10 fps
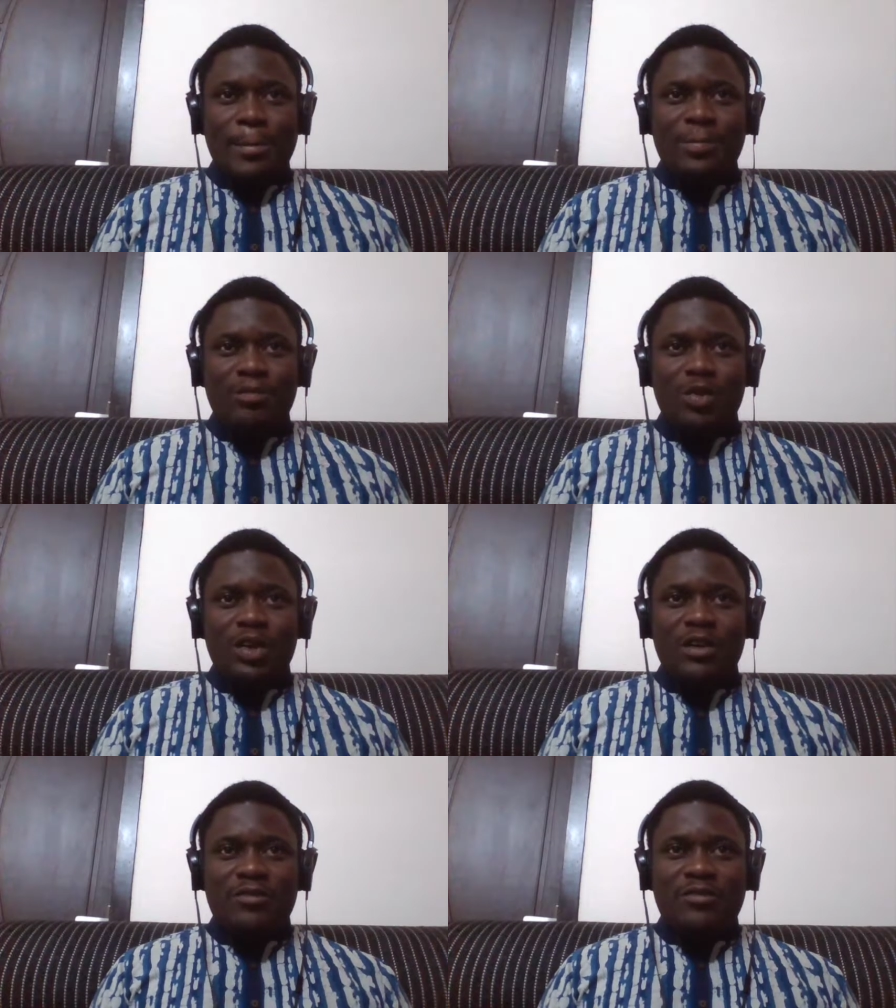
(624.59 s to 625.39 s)
Um,
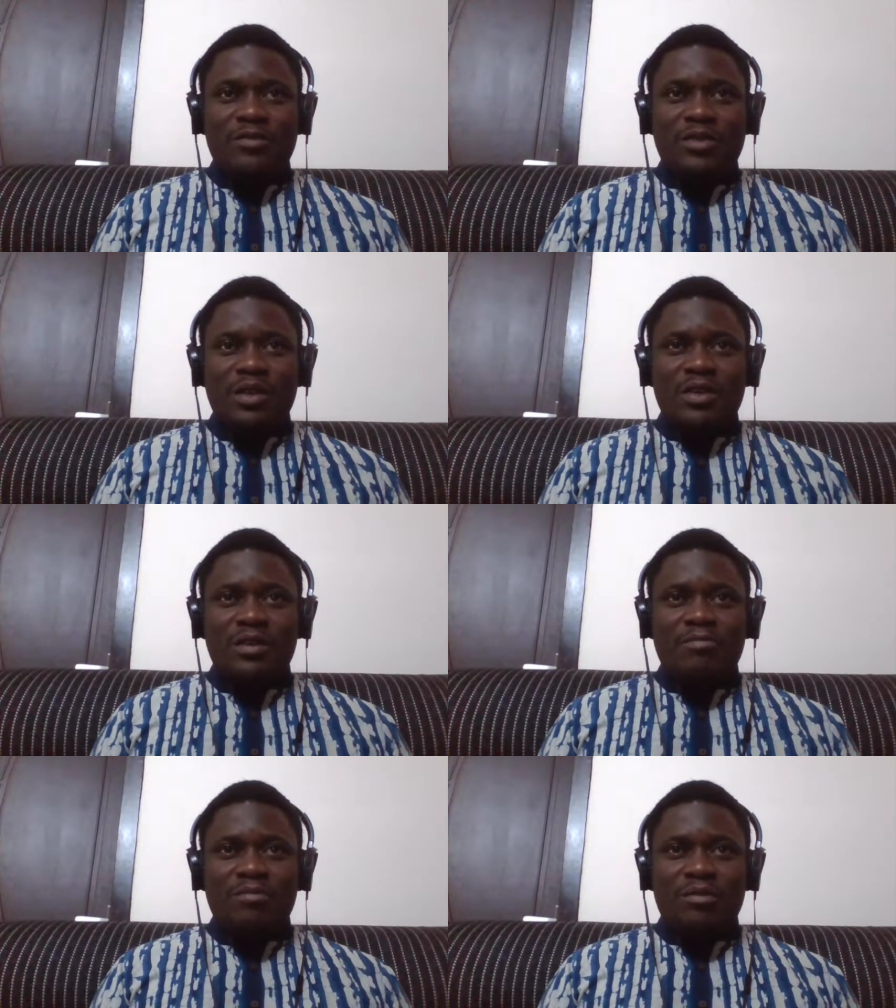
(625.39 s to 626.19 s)
but one of
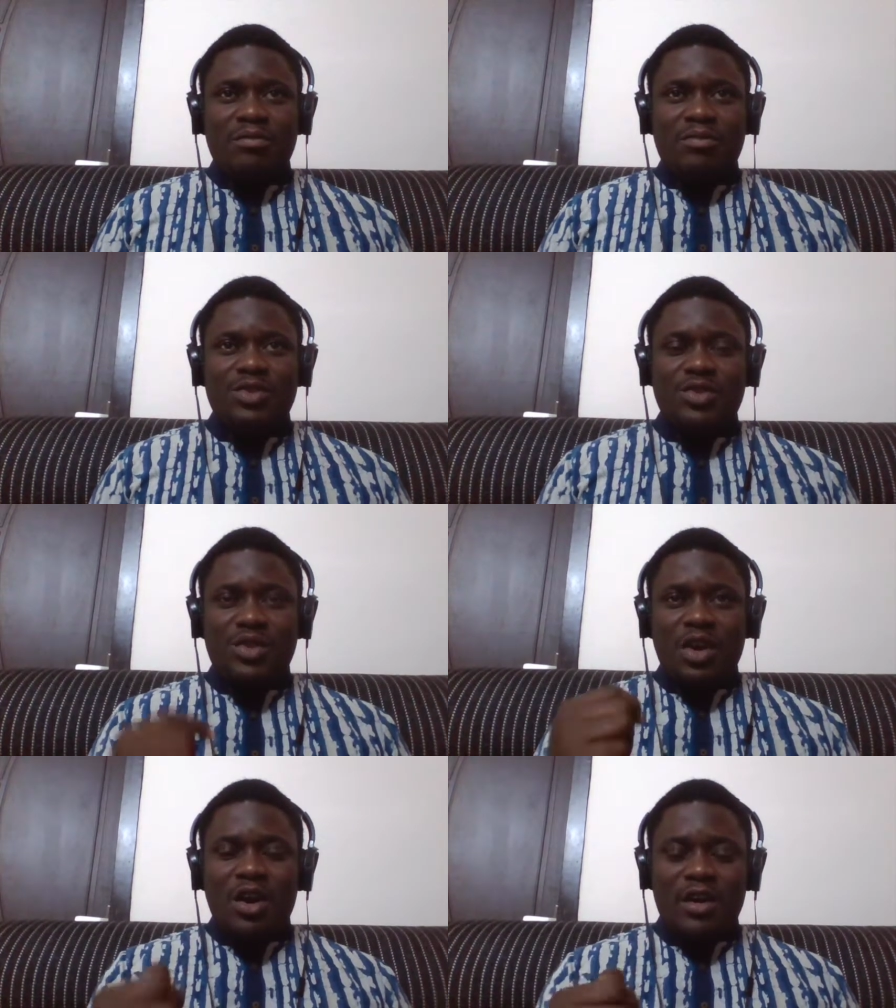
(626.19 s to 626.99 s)
the
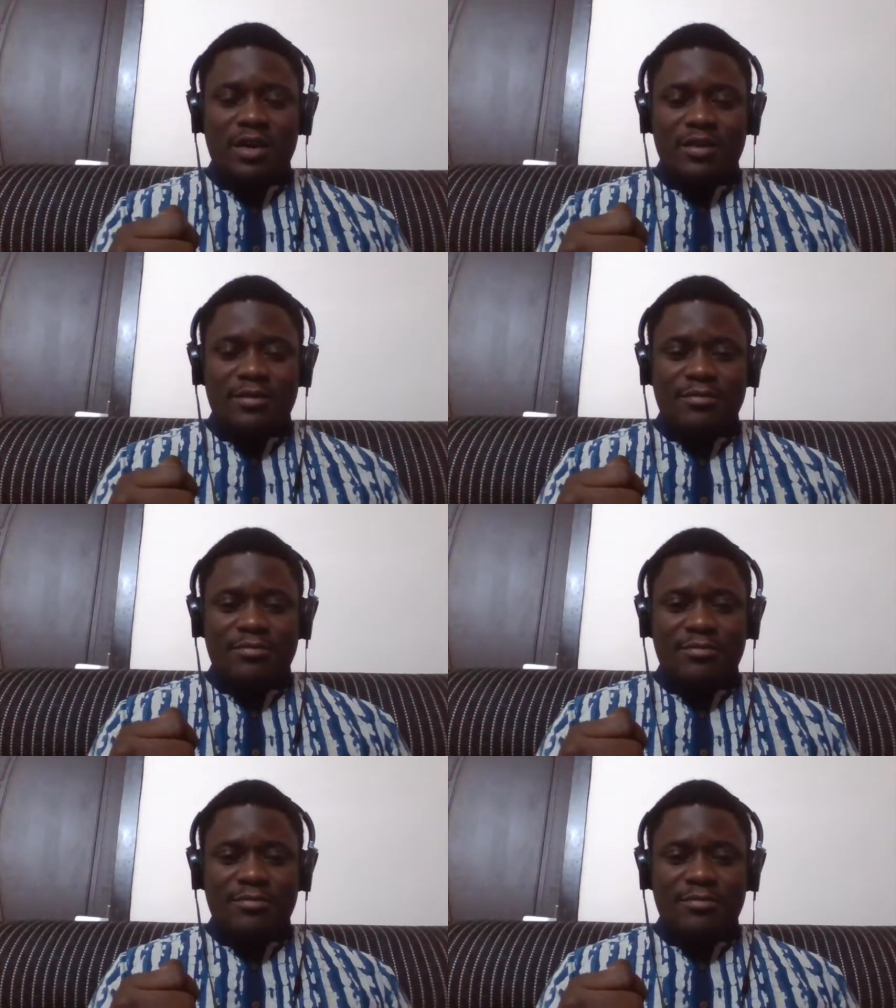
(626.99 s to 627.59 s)
stark